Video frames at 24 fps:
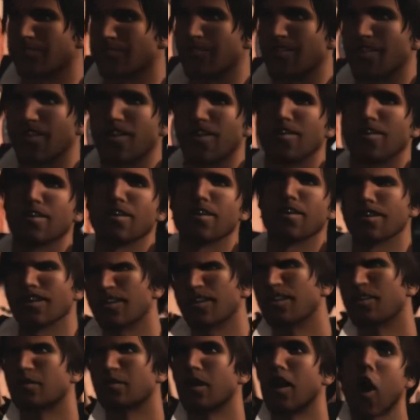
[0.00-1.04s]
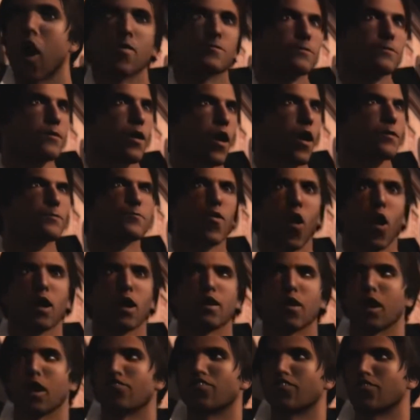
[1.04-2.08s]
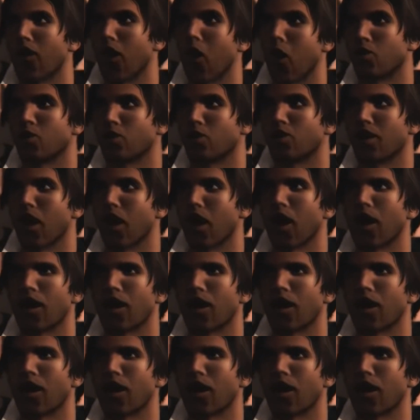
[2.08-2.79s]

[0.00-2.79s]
of Italy and you see what